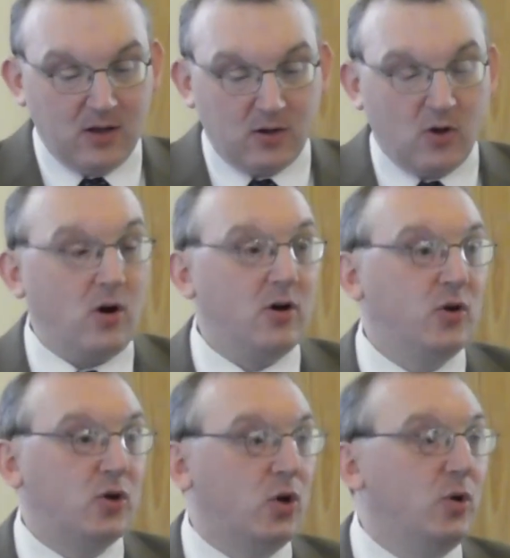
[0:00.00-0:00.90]

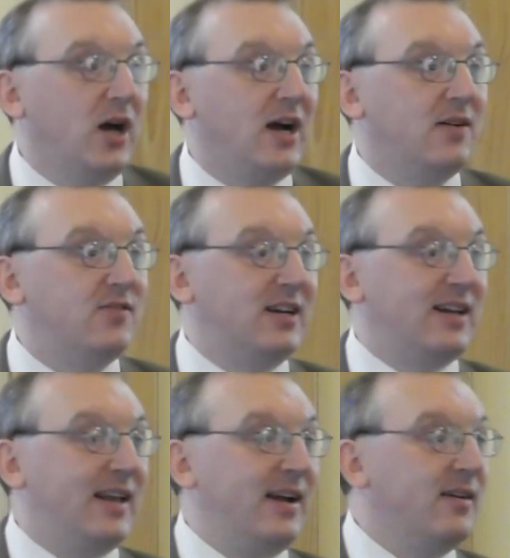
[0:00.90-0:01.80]
God could have
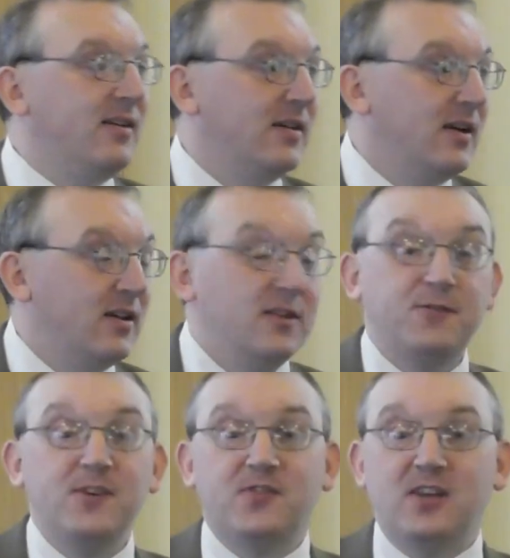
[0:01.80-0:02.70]
declared the
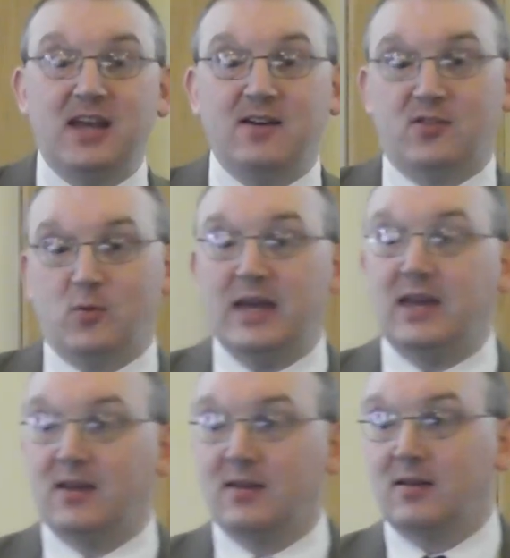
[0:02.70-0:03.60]
fifth day of the
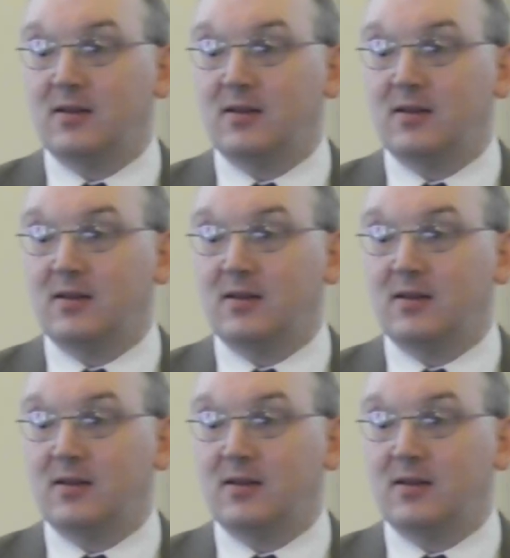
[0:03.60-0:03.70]
week